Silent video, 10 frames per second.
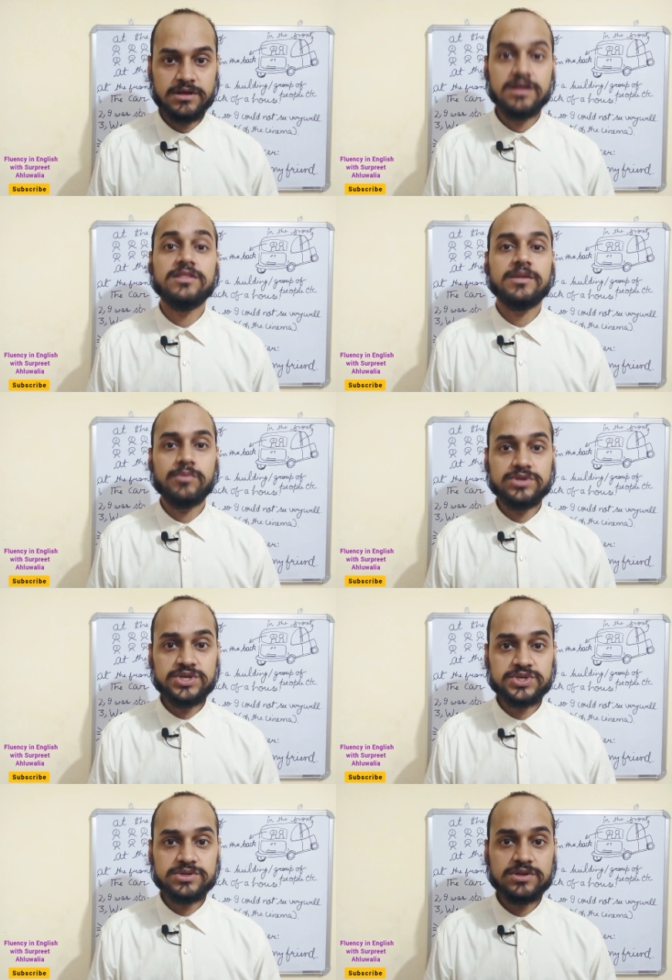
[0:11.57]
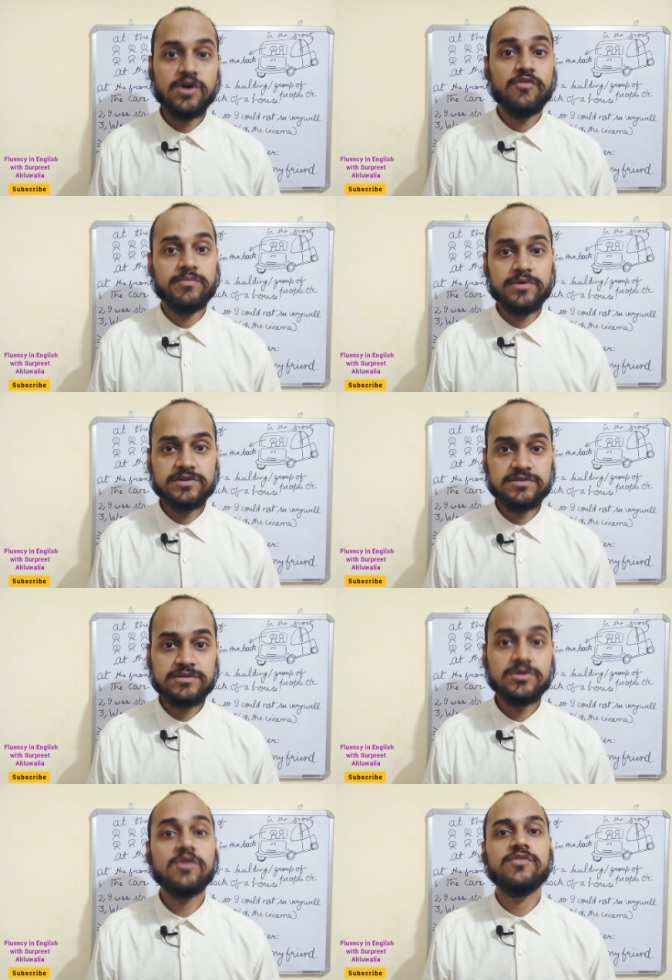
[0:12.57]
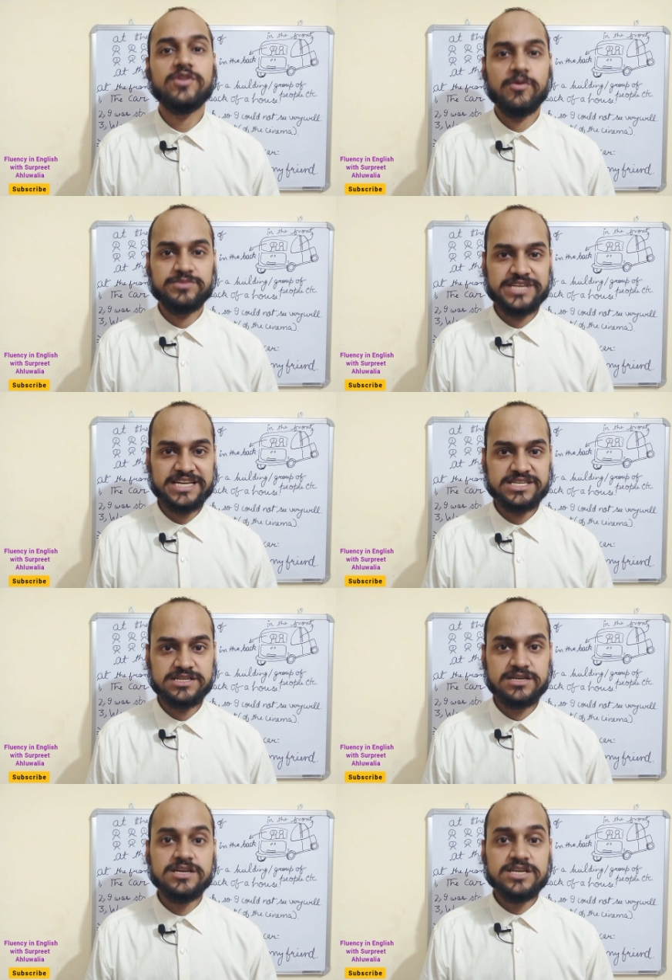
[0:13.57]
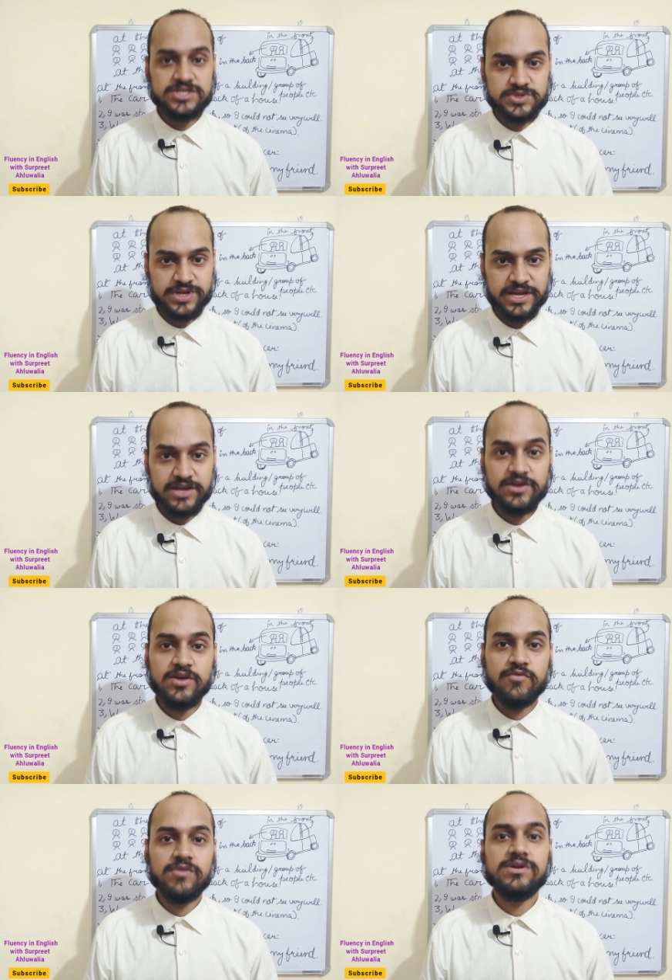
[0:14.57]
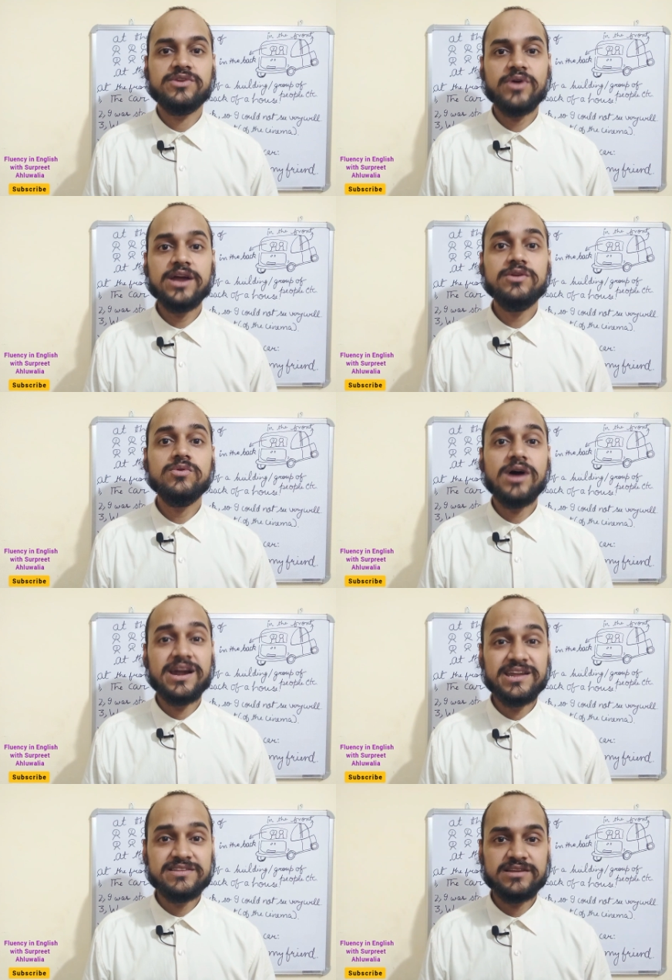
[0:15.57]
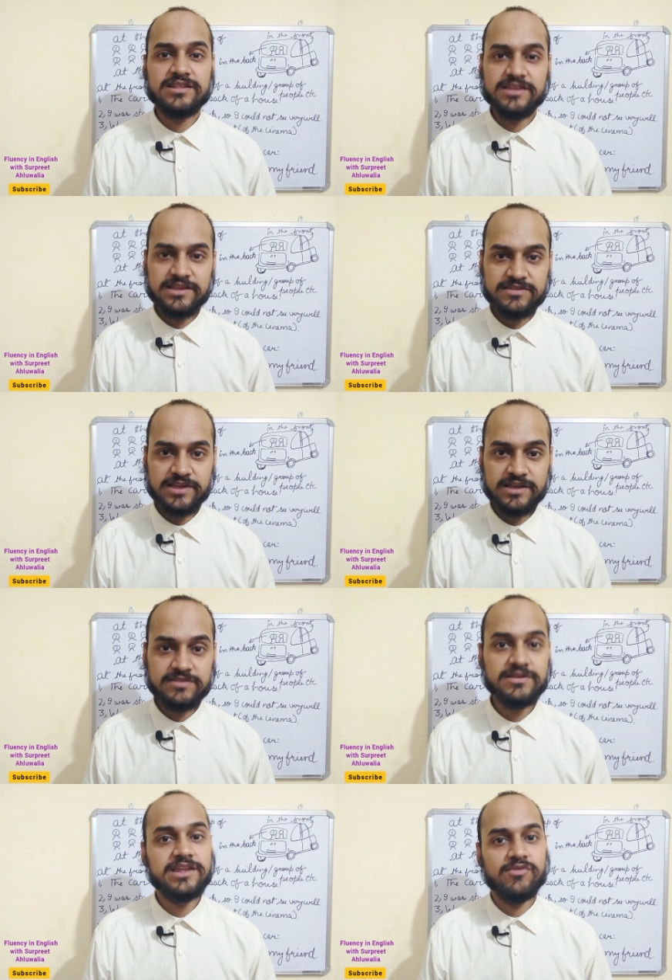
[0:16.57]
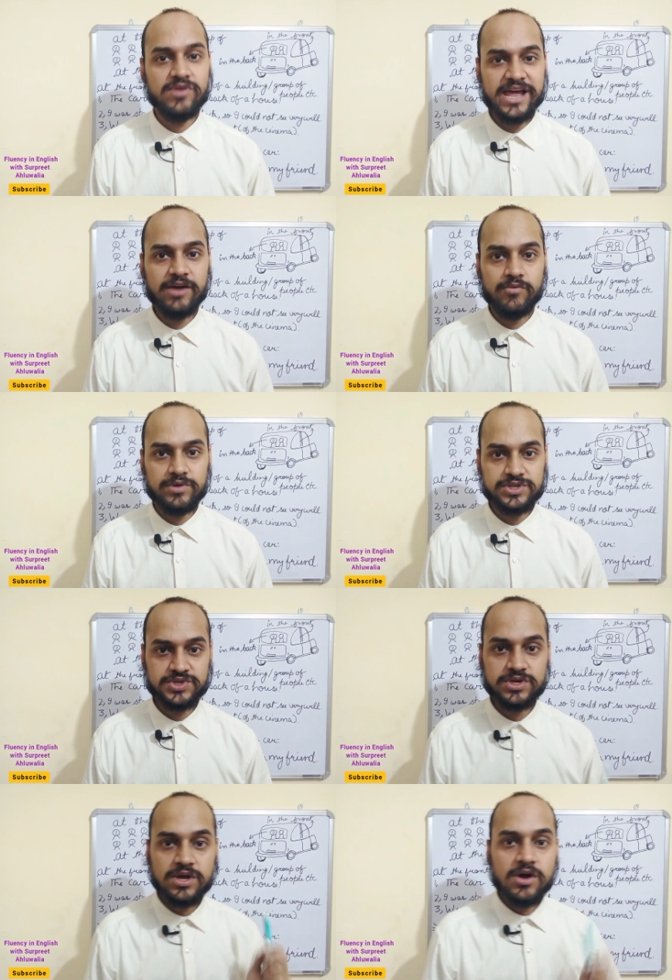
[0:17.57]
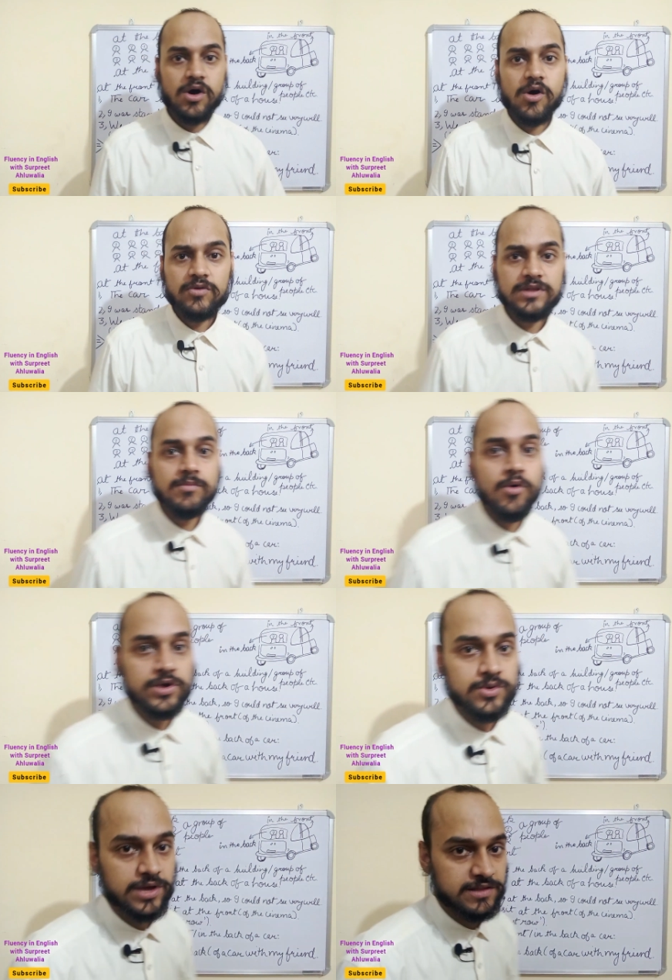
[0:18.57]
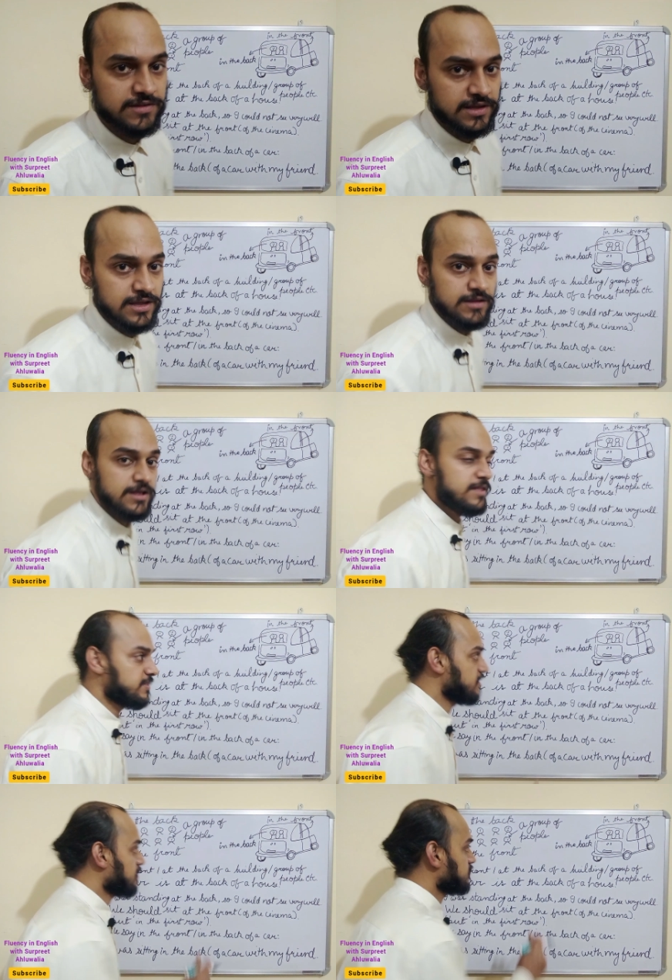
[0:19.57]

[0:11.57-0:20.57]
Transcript: the position of a person, of an object. Today we will try to understand these things in our language. On the board you can see there are some